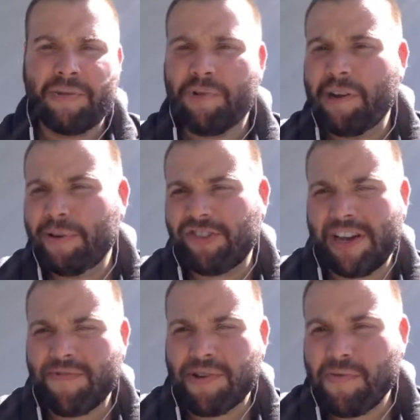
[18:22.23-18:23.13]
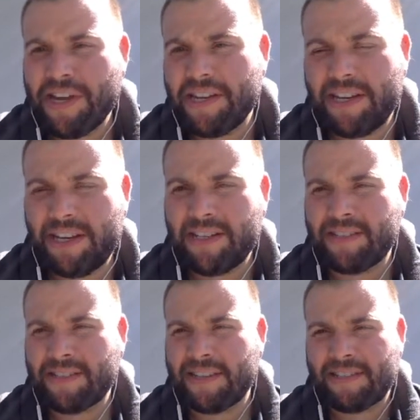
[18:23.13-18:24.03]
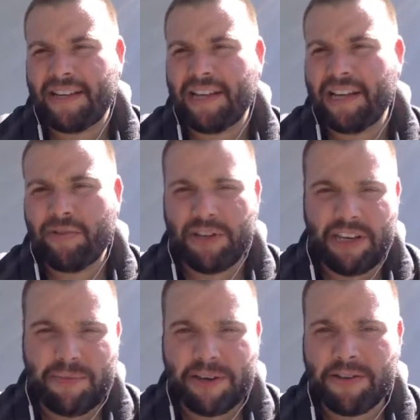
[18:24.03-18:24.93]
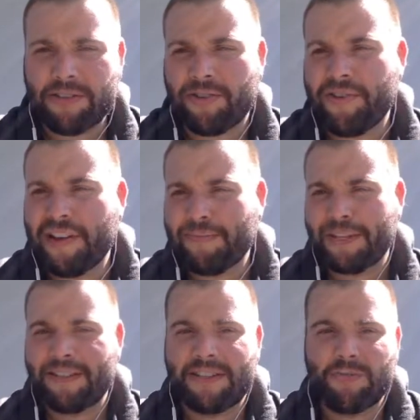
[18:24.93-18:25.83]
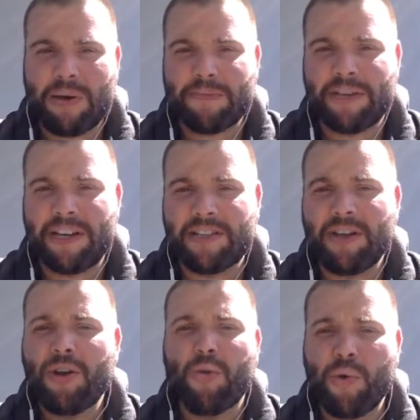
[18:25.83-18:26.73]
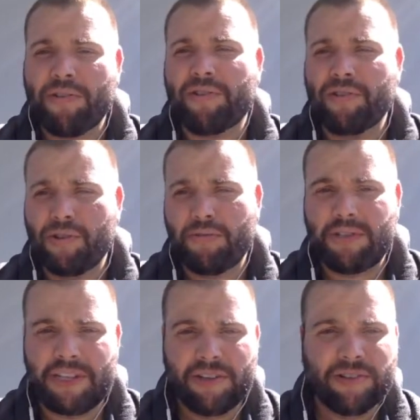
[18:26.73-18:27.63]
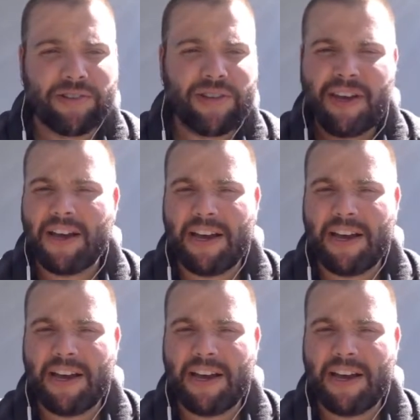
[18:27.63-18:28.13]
pretty much every week he's sending out emails, or he updates his websites with new deals.